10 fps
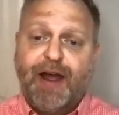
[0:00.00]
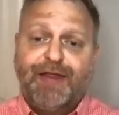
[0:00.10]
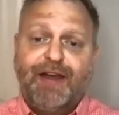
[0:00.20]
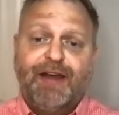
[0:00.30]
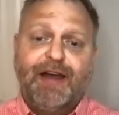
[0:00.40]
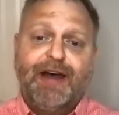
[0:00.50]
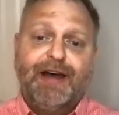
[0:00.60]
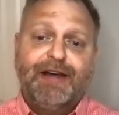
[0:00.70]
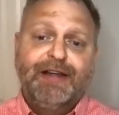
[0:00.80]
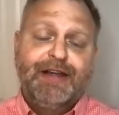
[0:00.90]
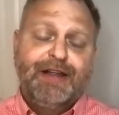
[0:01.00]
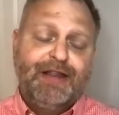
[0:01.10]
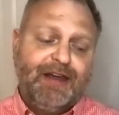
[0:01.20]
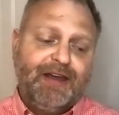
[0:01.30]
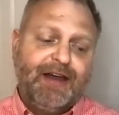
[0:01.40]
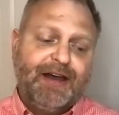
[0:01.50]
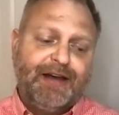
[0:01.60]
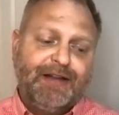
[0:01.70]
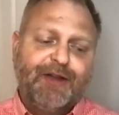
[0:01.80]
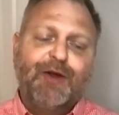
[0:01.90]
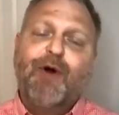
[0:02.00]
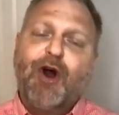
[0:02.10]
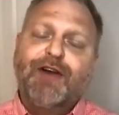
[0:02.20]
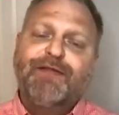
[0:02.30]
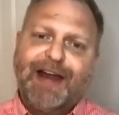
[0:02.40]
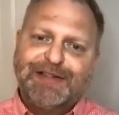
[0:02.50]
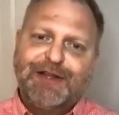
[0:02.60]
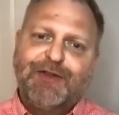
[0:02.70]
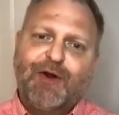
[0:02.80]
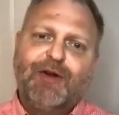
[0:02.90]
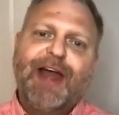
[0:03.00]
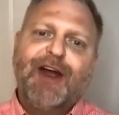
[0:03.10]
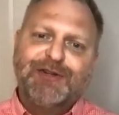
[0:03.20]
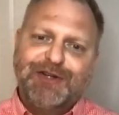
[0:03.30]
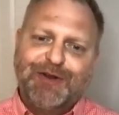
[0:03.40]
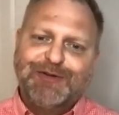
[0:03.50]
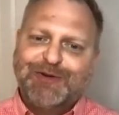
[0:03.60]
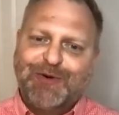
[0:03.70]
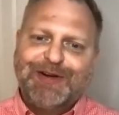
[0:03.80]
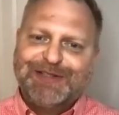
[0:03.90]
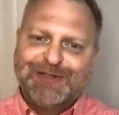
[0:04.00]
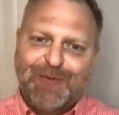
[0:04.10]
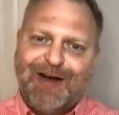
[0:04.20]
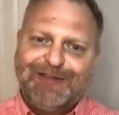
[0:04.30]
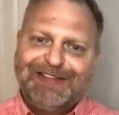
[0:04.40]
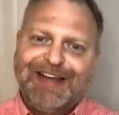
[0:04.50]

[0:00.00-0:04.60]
I think uh, the uh, the other part of that is that there are layers to those stories as well.